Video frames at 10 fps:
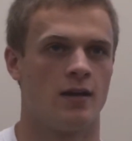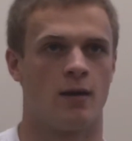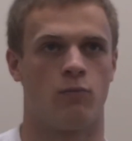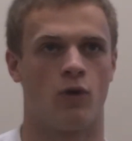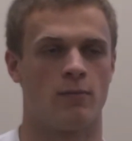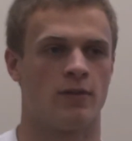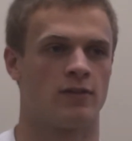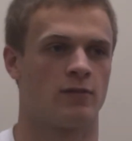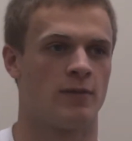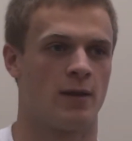
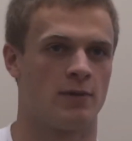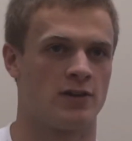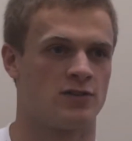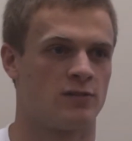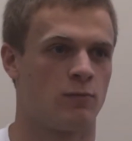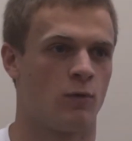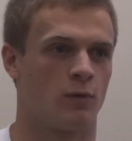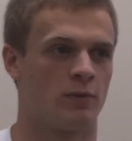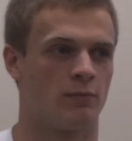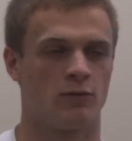appointments from nominations
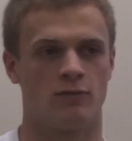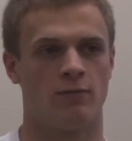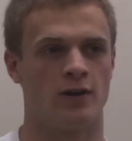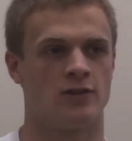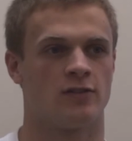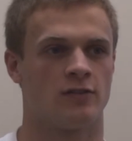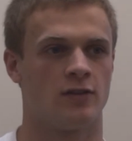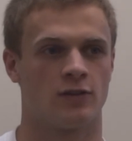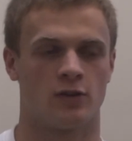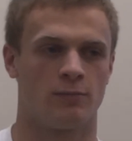board, we approve budgets, the
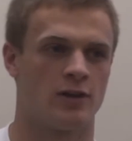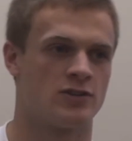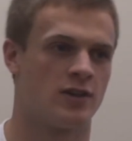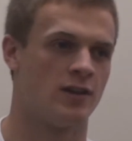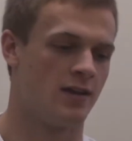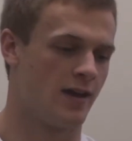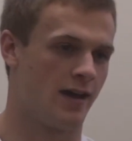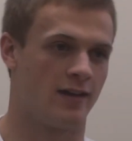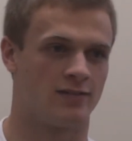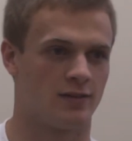internal budget,
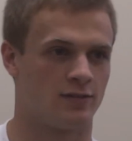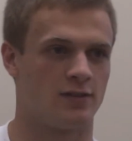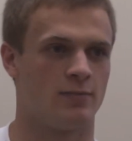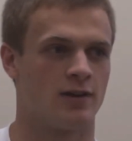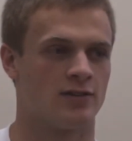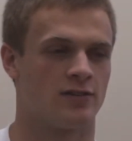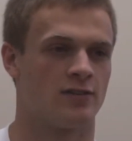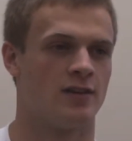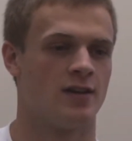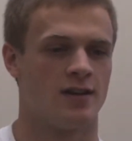SFC budgets.